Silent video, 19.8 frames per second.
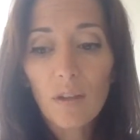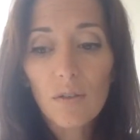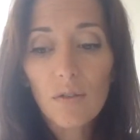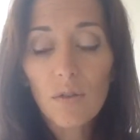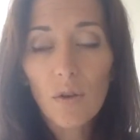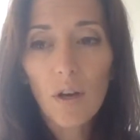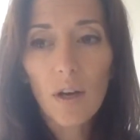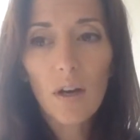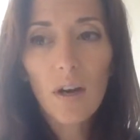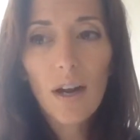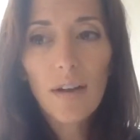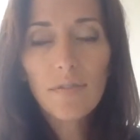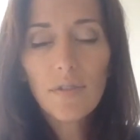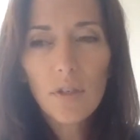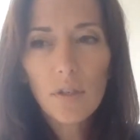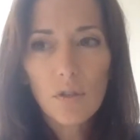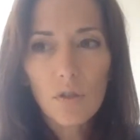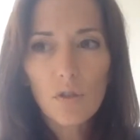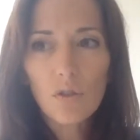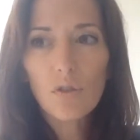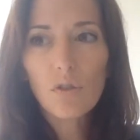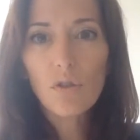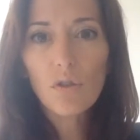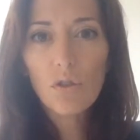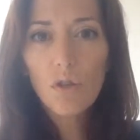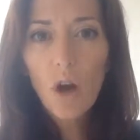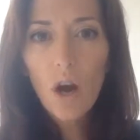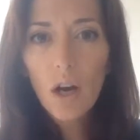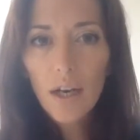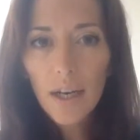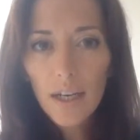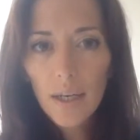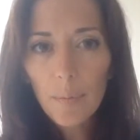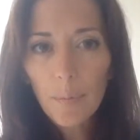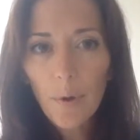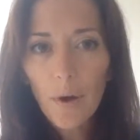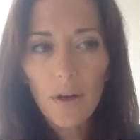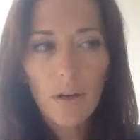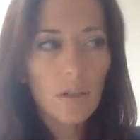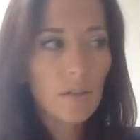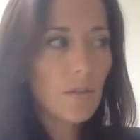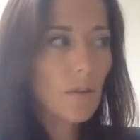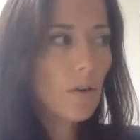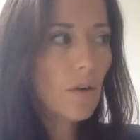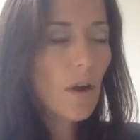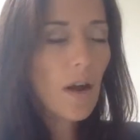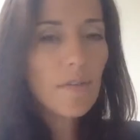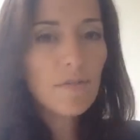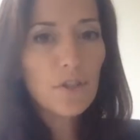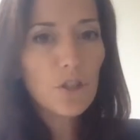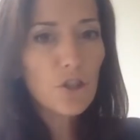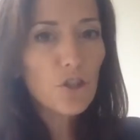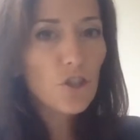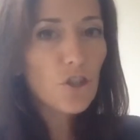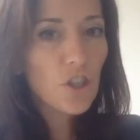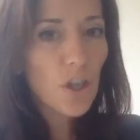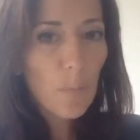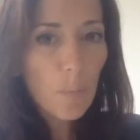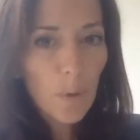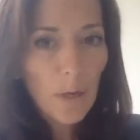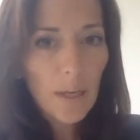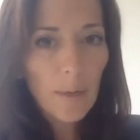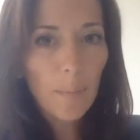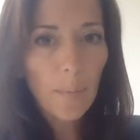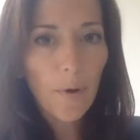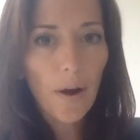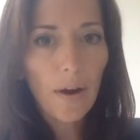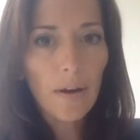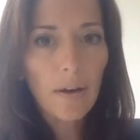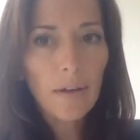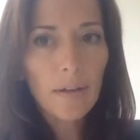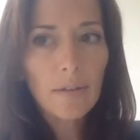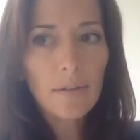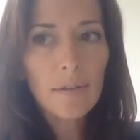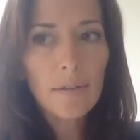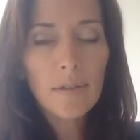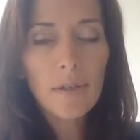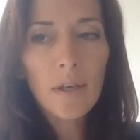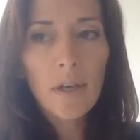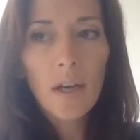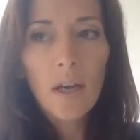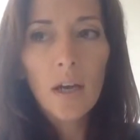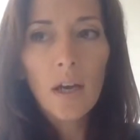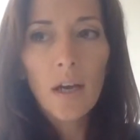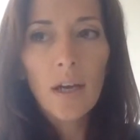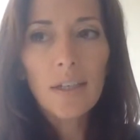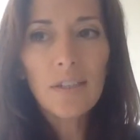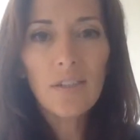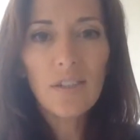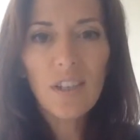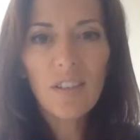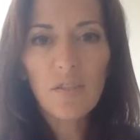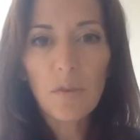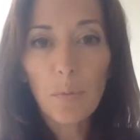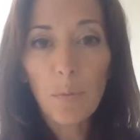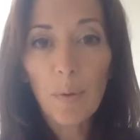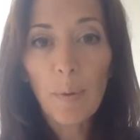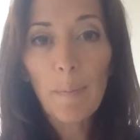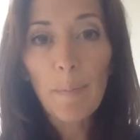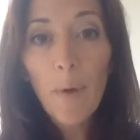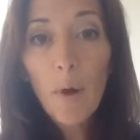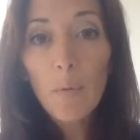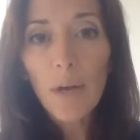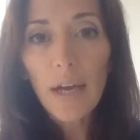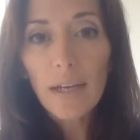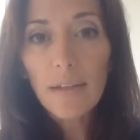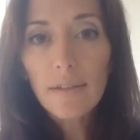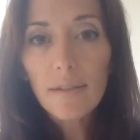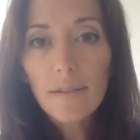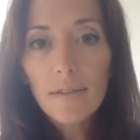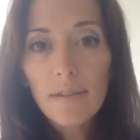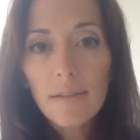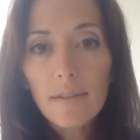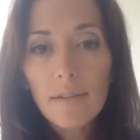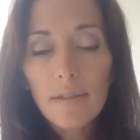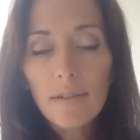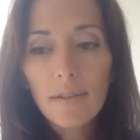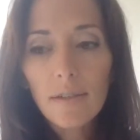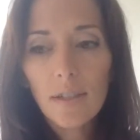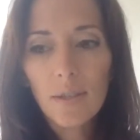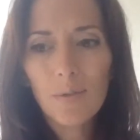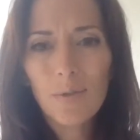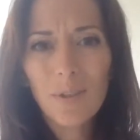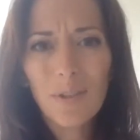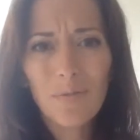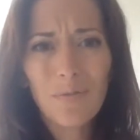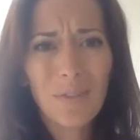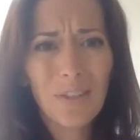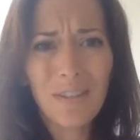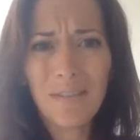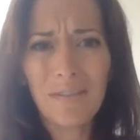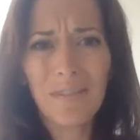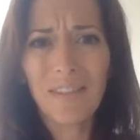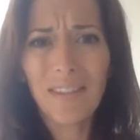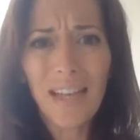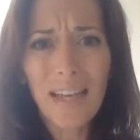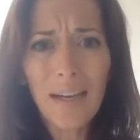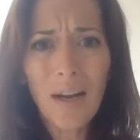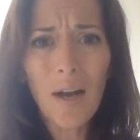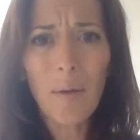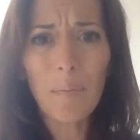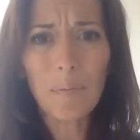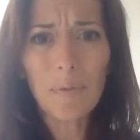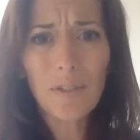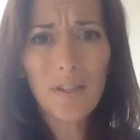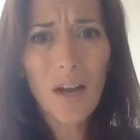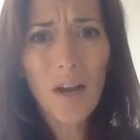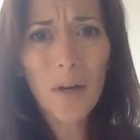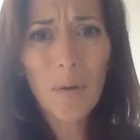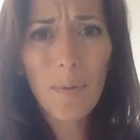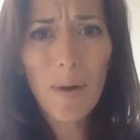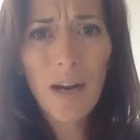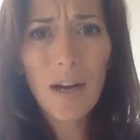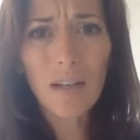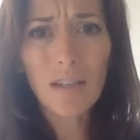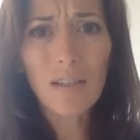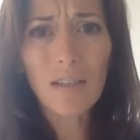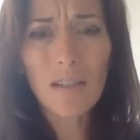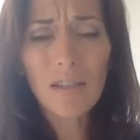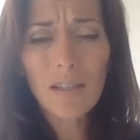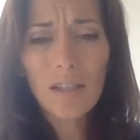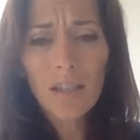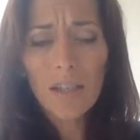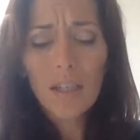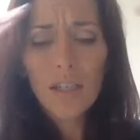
So I don't have to stock any product. I don't have to ship any product. I just have to promote it. He was like, sign up, it's $100.